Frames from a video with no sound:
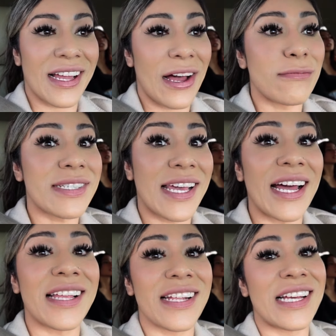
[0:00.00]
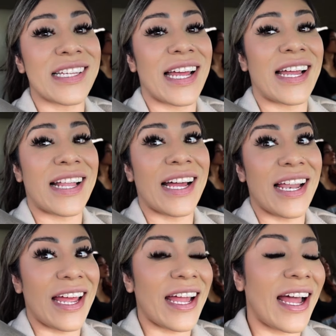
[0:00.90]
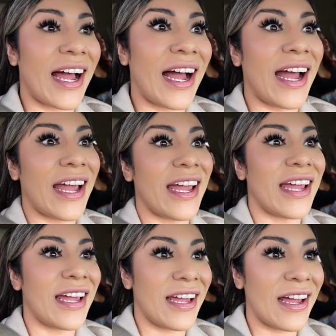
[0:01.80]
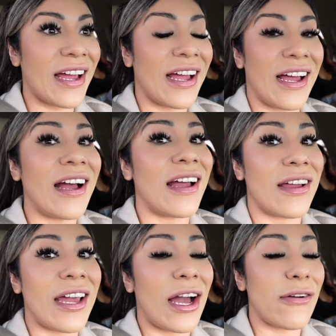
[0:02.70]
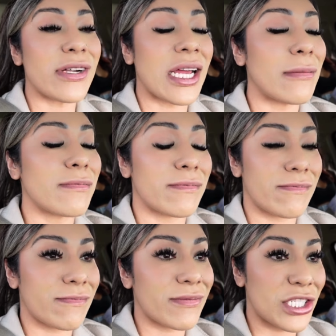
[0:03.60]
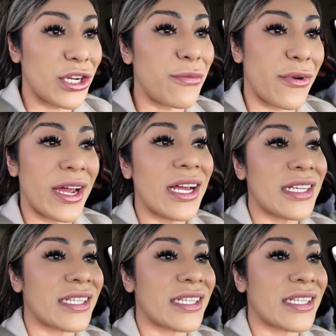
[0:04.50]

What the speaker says: I'm scandalous like that. Like, every time she breaks.